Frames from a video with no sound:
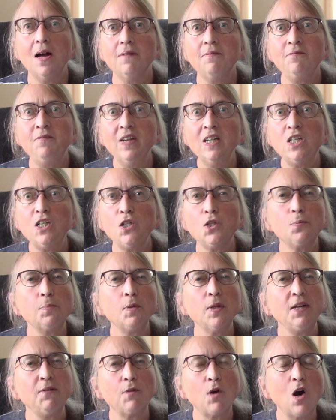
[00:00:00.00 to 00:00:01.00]
Vintage
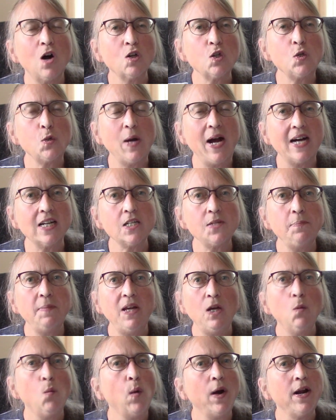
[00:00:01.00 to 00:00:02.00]
Believer also asked
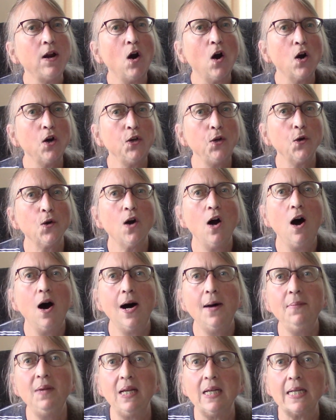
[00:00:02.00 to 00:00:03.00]
me, what are your
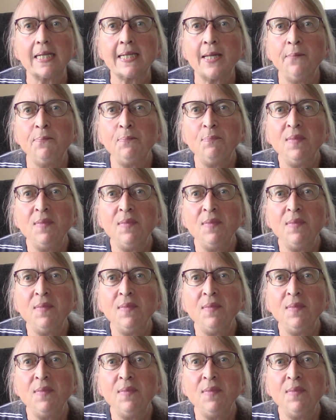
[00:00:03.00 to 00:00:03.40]
hobbies?